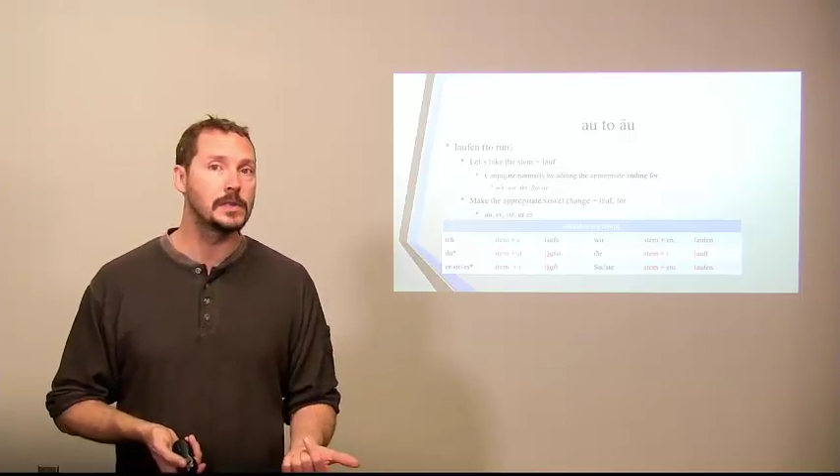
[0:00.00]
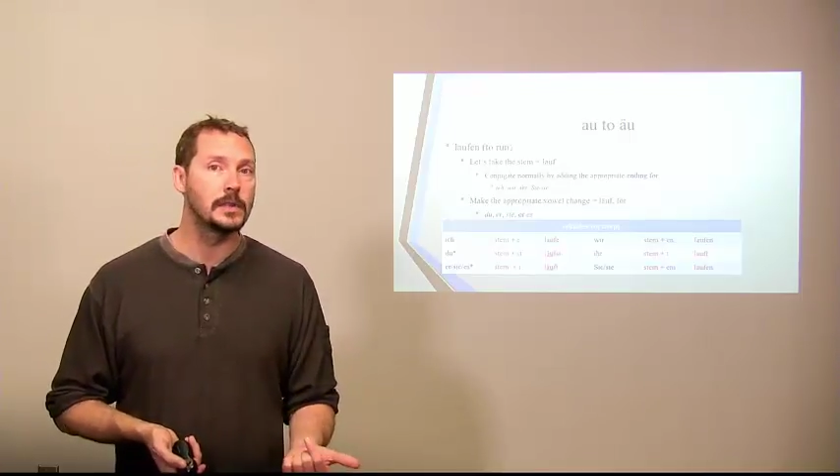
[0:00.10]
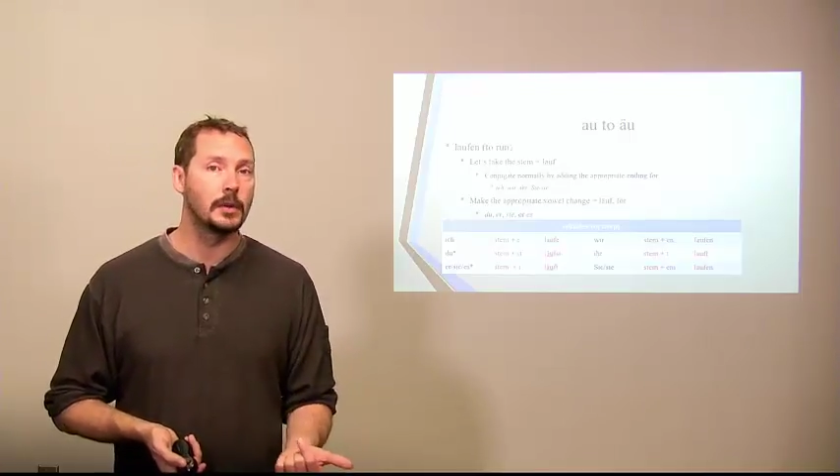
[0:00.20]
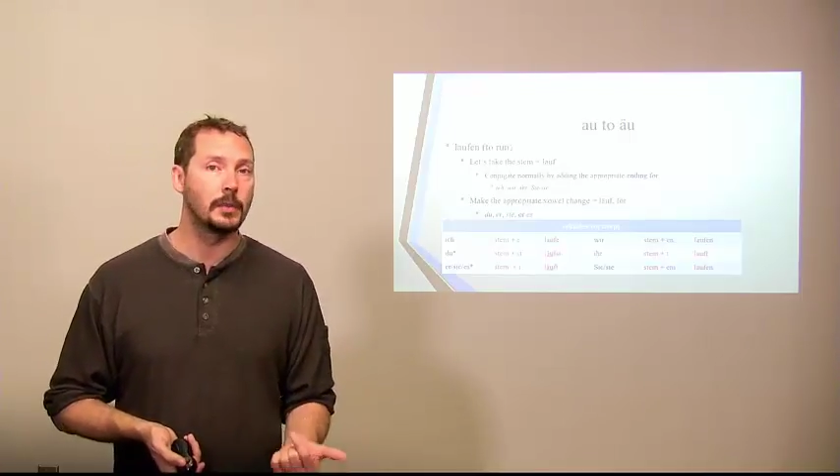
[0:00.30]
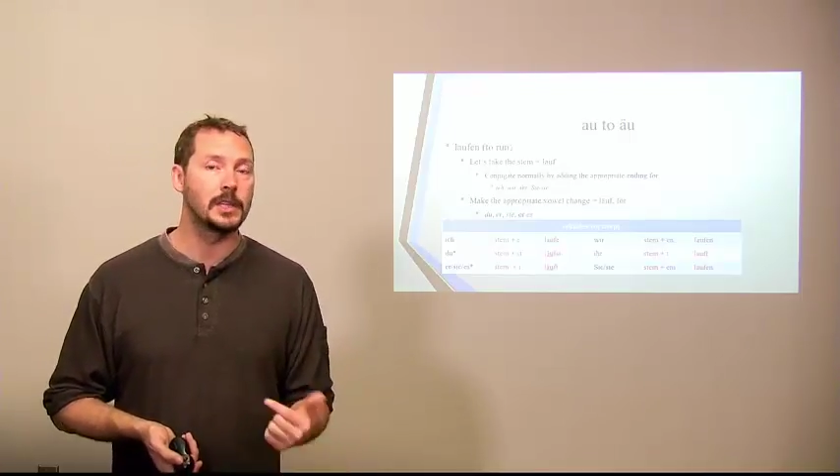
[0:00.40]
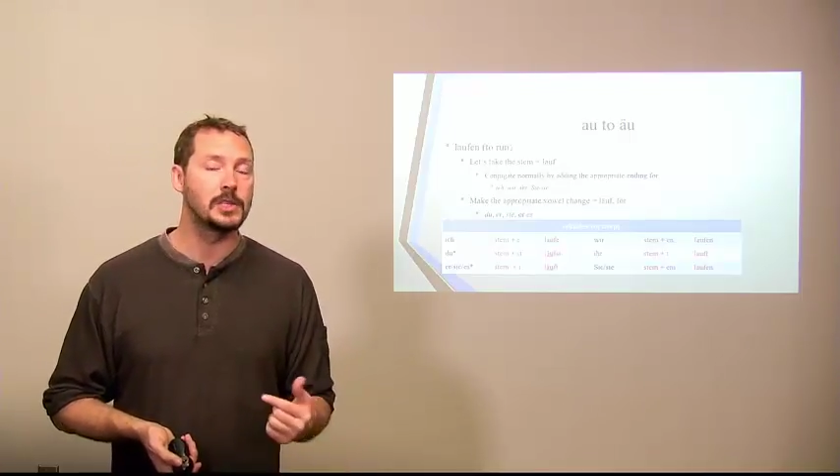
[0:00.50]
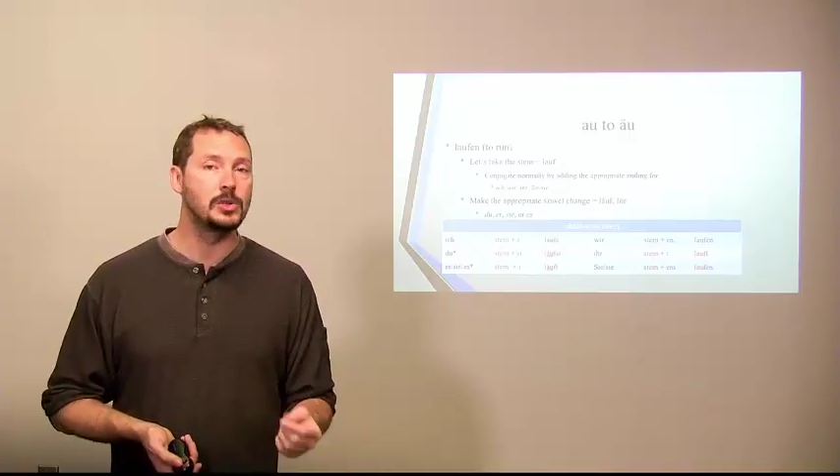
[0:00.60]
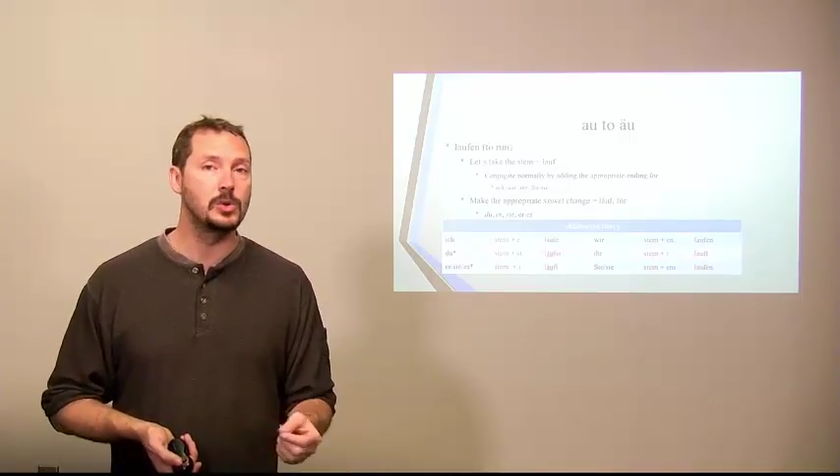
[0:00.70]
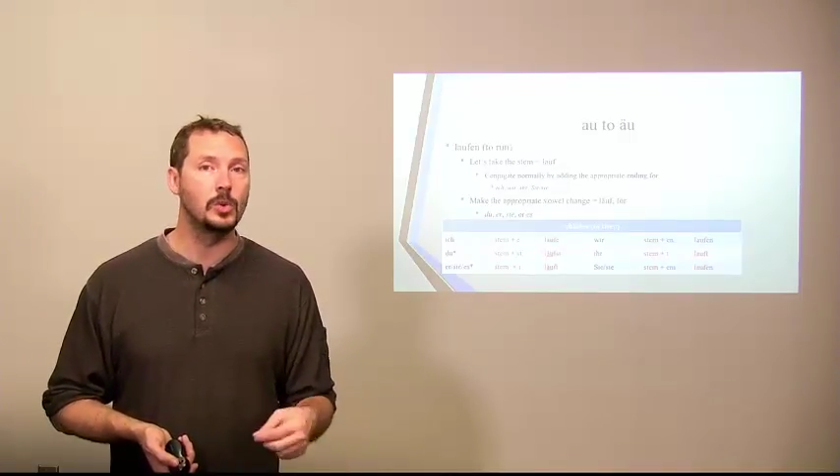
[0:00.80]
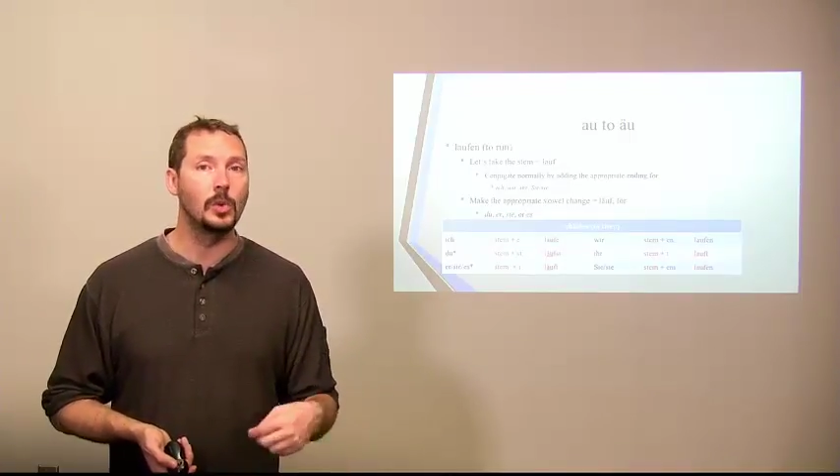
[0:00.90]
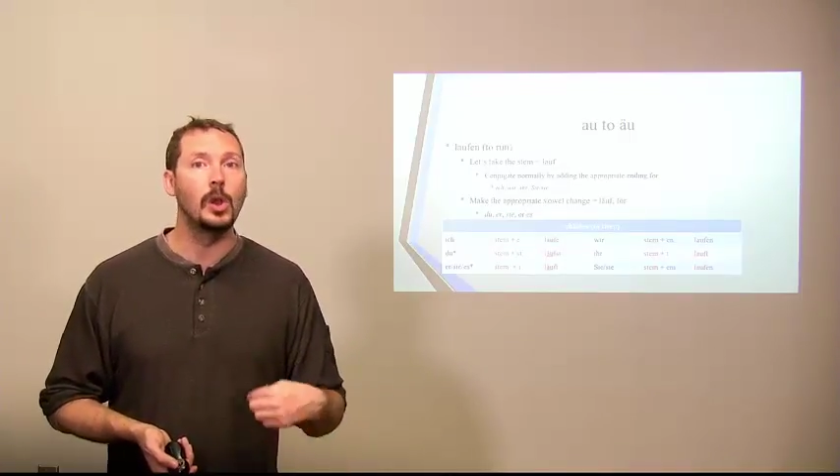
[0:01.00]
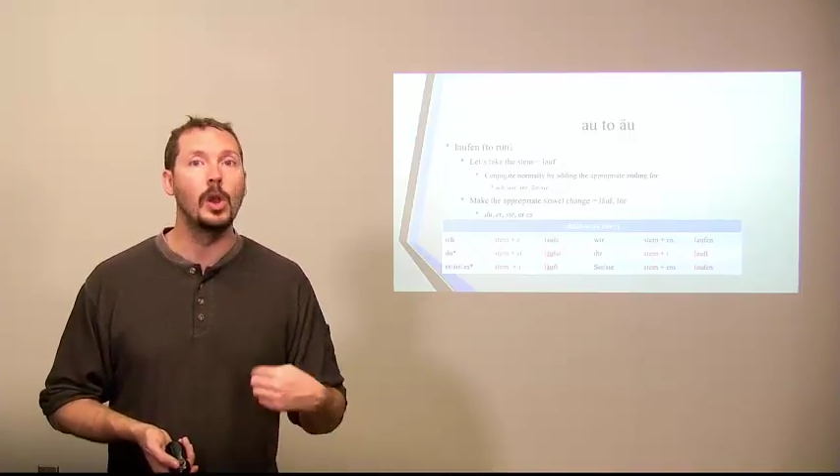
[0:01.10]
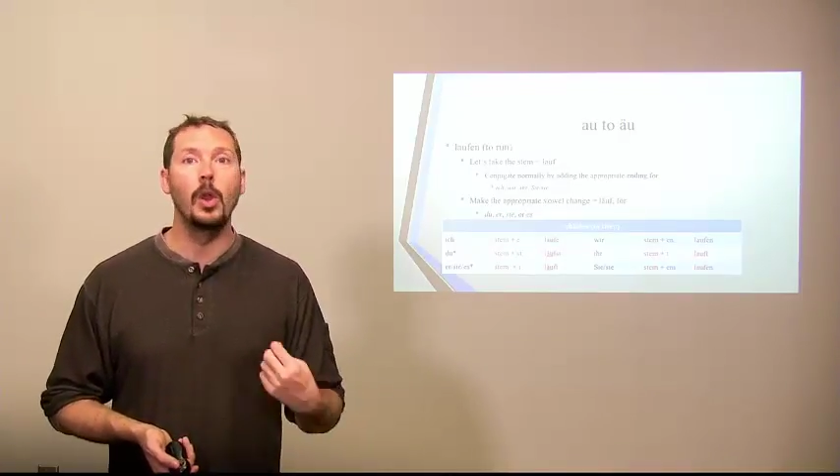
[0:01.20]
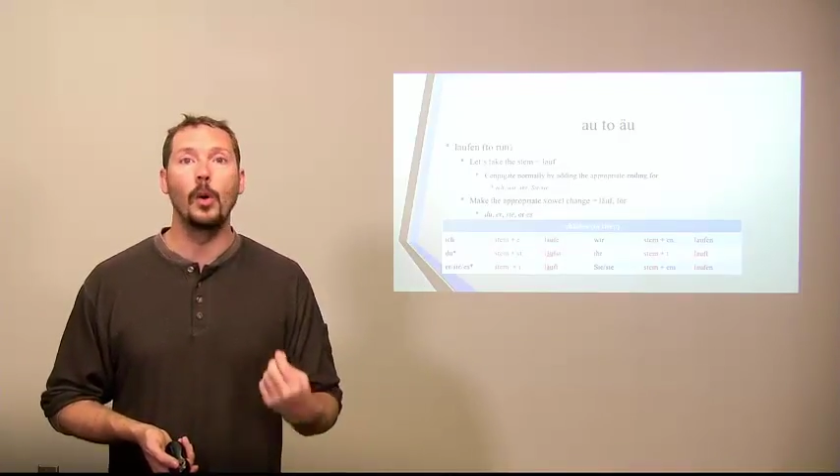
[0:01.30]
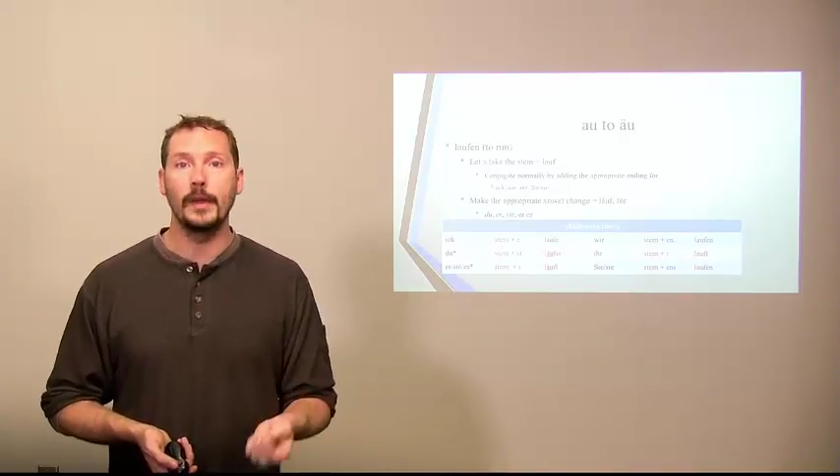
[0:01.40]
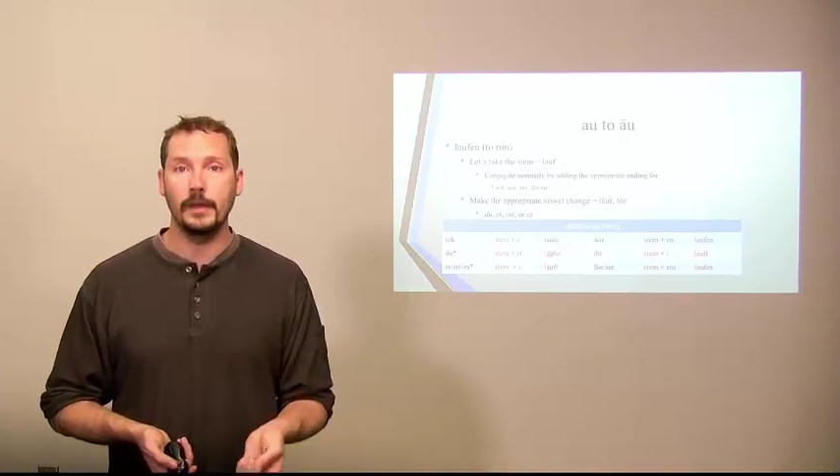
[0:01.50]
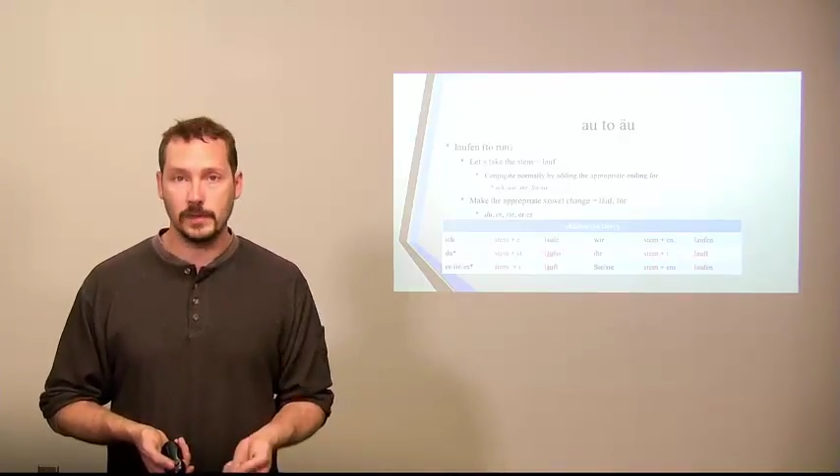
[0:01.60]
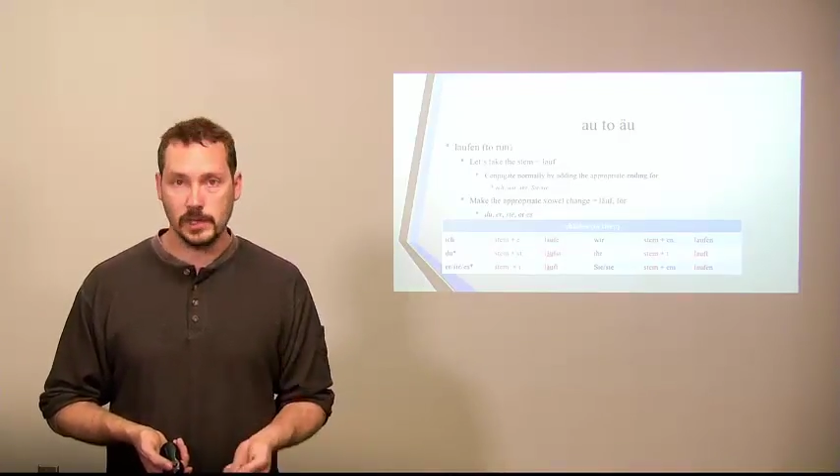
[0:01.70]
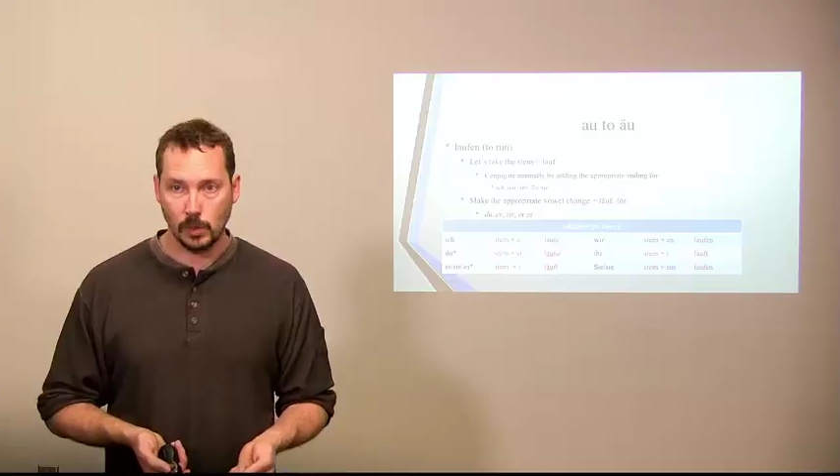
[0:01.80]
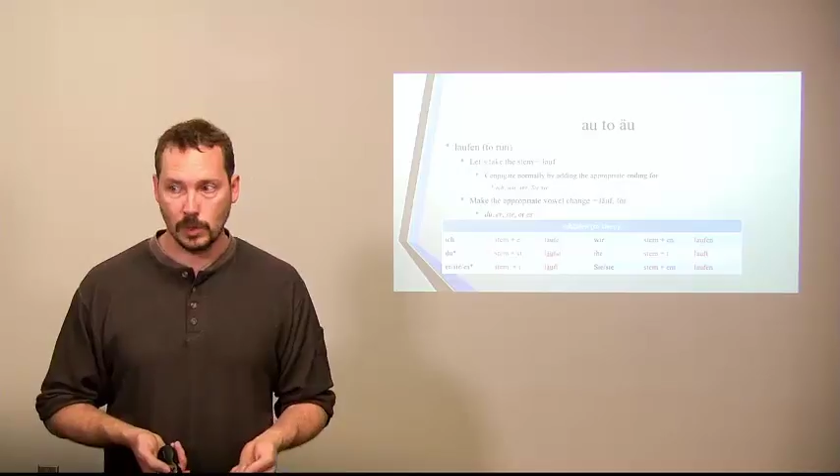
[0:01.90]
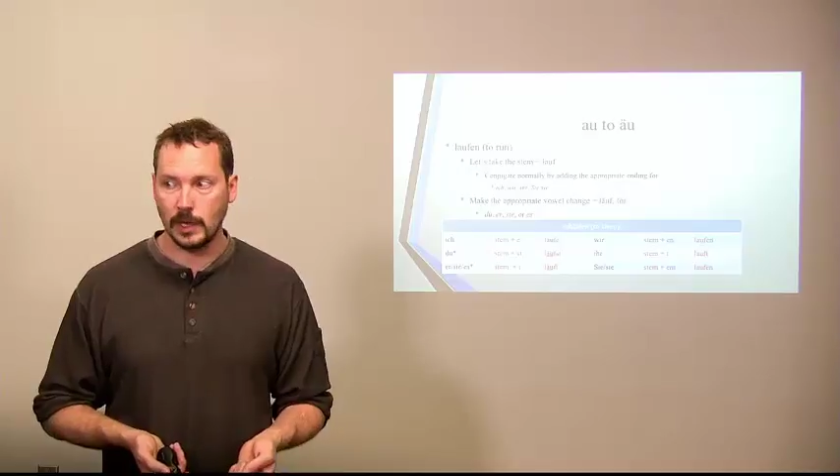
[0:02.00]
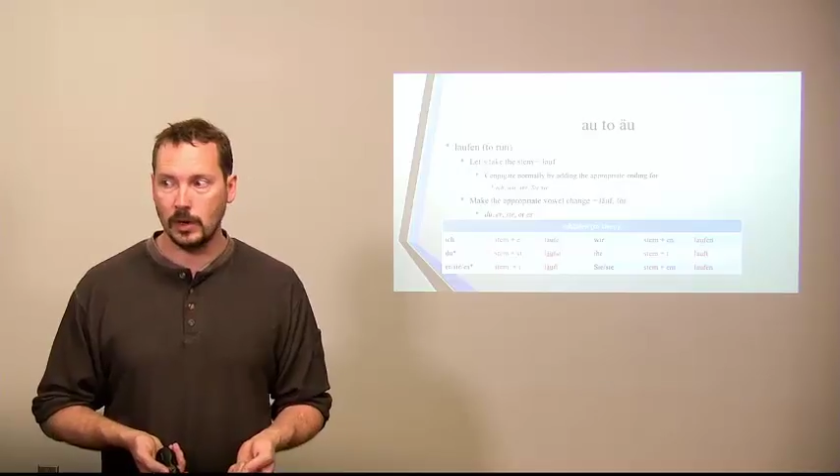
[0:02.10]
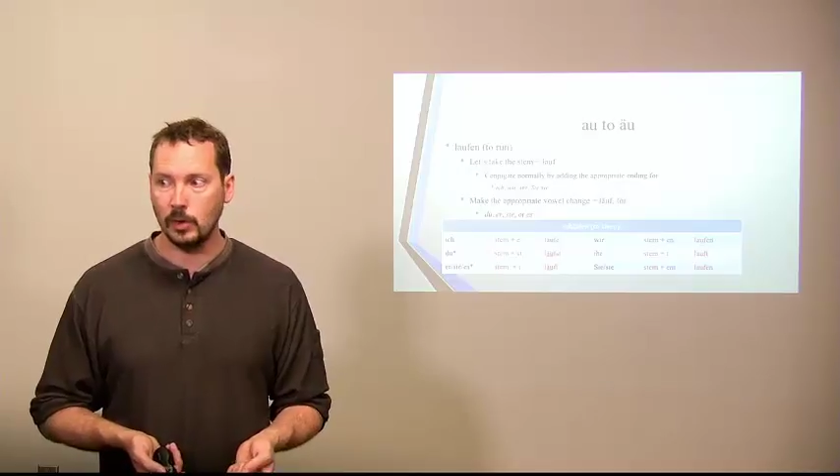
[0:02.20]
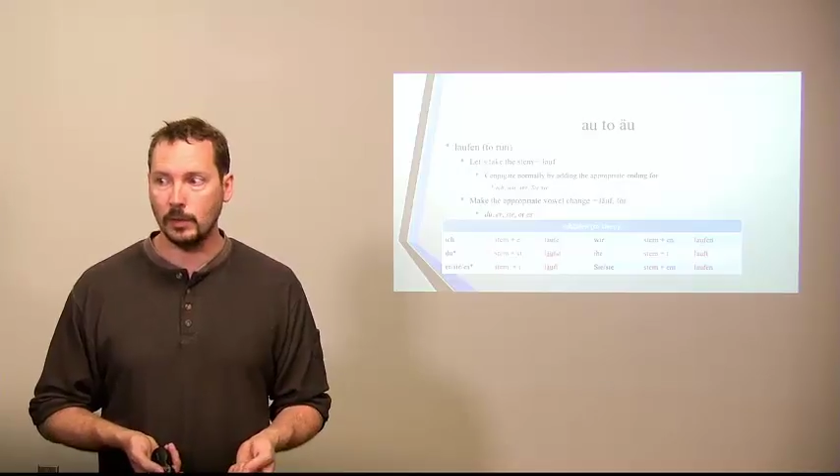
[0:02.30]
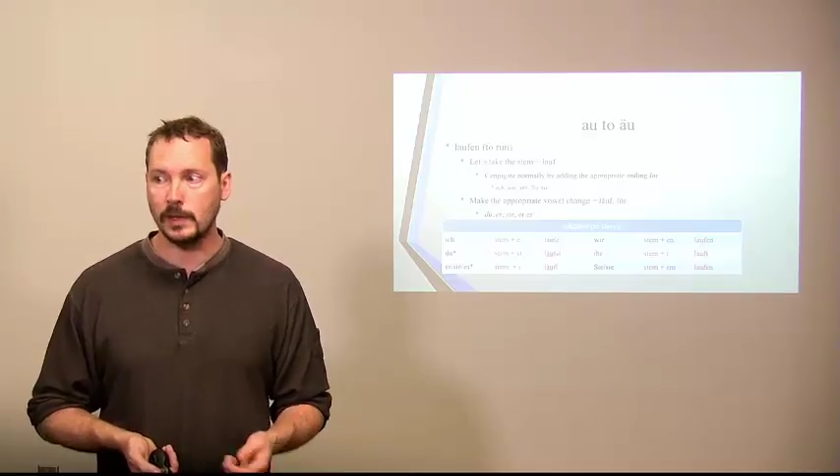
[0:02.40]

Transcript: but it's du läufst with that umlaut.